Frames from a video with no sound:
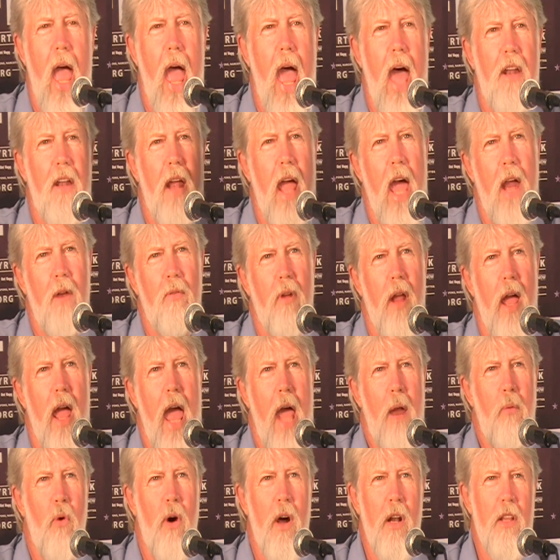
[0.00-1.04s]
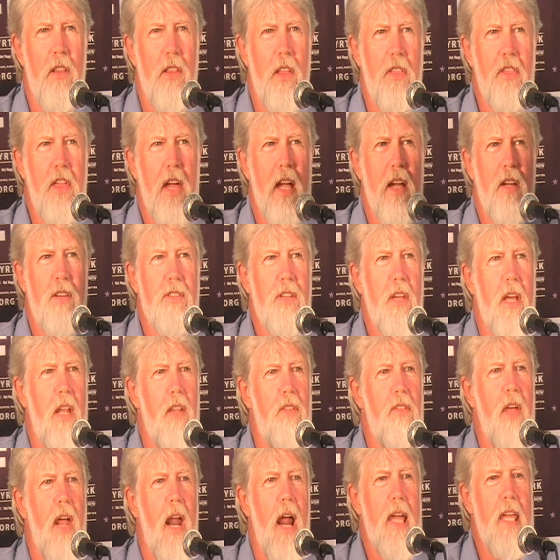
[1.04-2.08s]
And one of the things
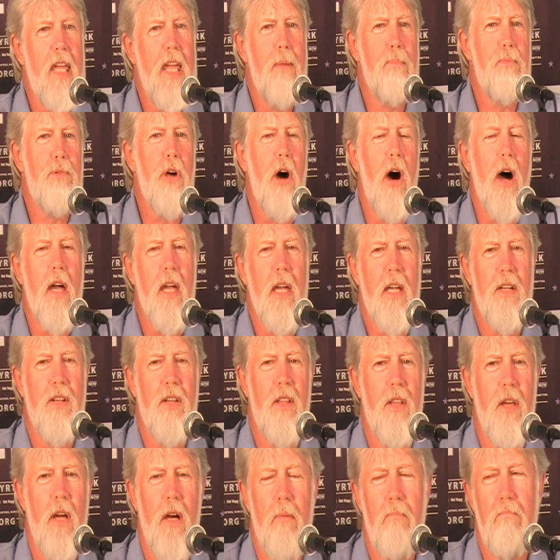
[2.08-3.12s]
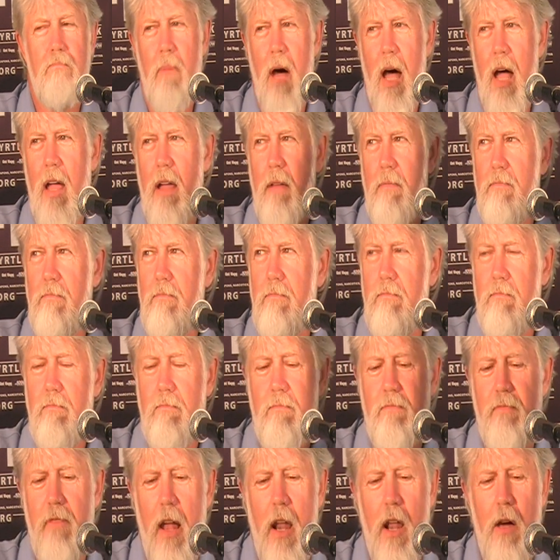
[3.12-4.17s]
that I keep talking to my
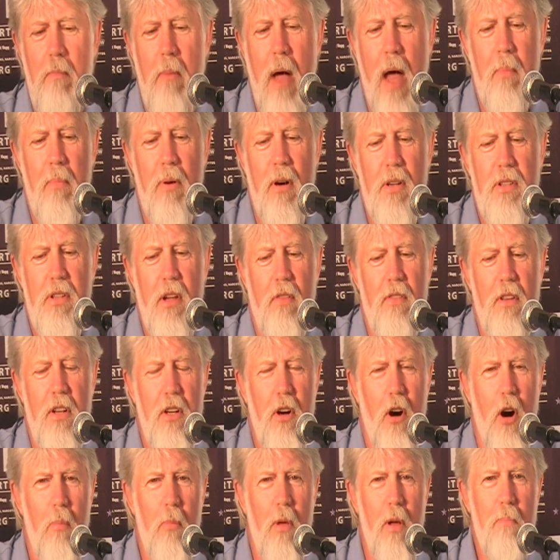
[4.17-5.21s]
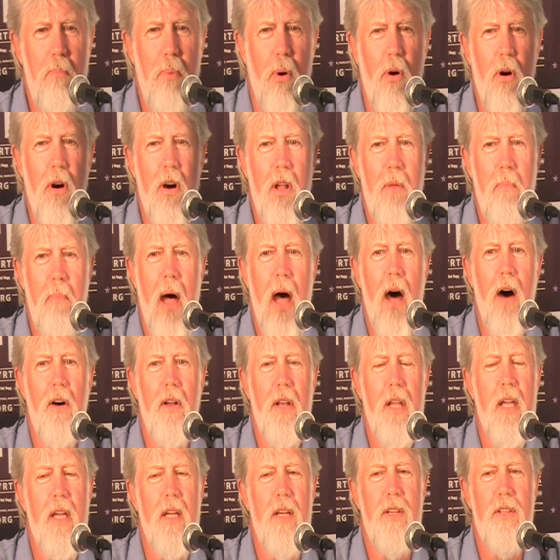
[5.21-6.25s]
fellow members of the Normal Board
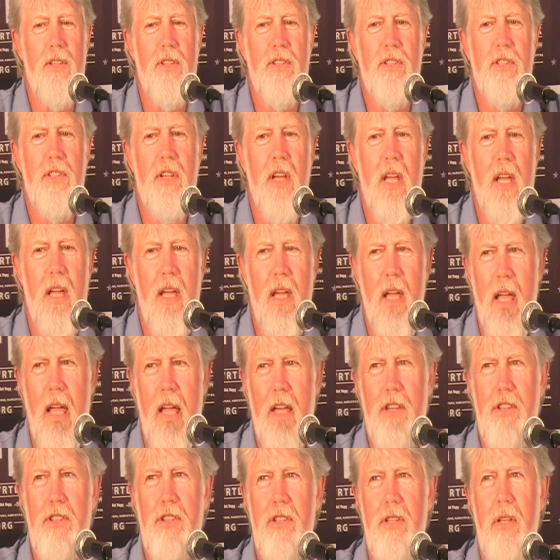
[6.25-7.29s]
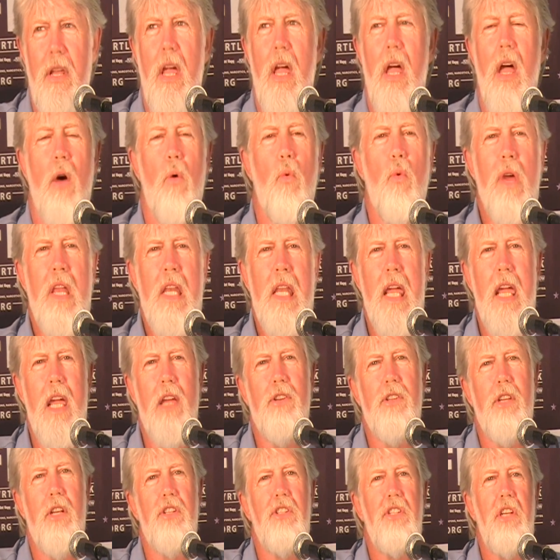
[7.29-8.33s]
about is we
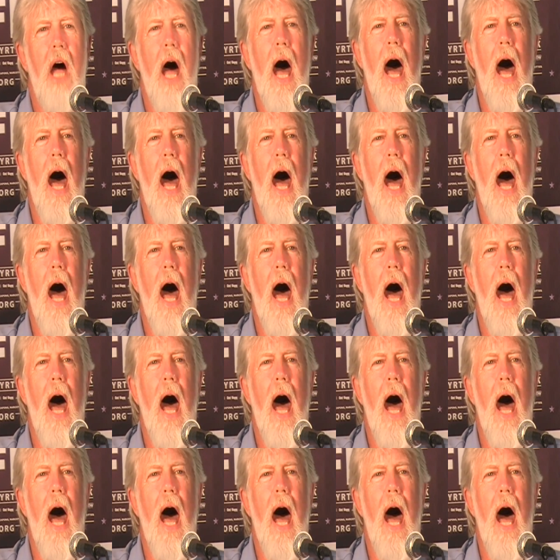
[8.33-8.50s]
need to